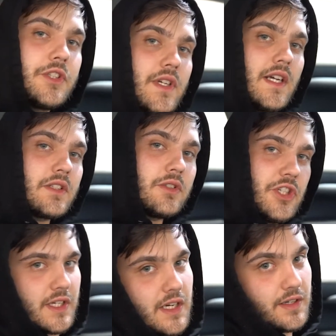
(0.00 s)
sure you guys go
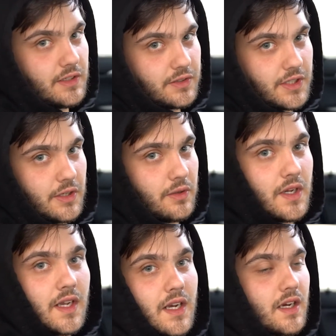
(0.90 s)
check out
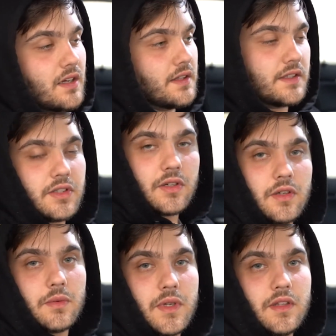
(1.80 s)
HeelToe. Links are
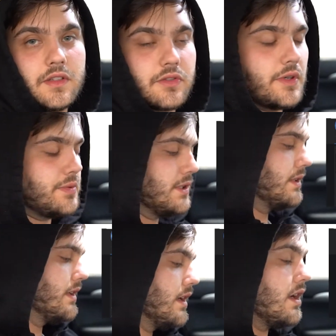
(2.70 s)
gonna be in the
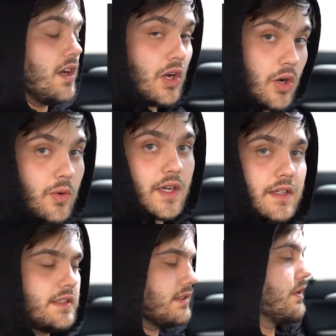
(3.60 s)
description.
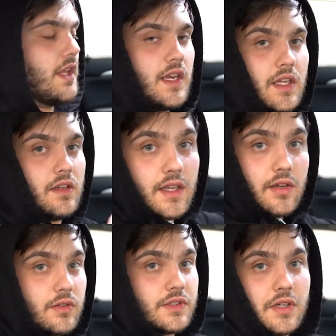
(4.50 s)
Always with any
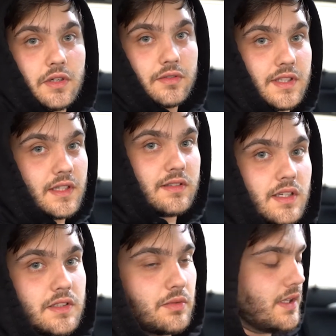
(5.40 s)
HeelToe
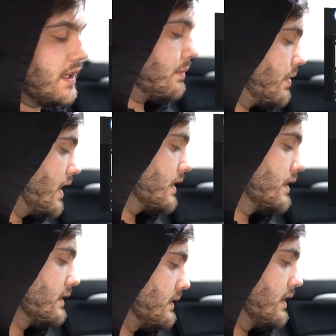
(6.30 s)
TSX related
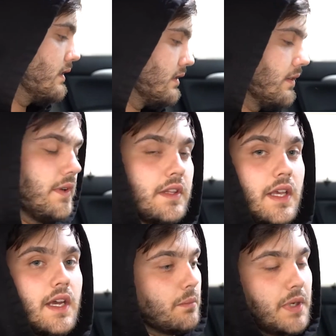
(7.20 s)
products and stuff like
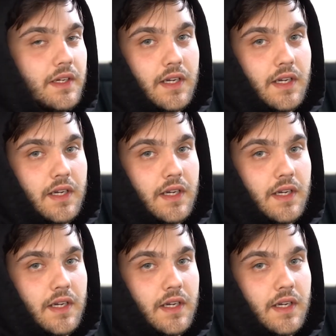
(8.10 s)
that. Pinned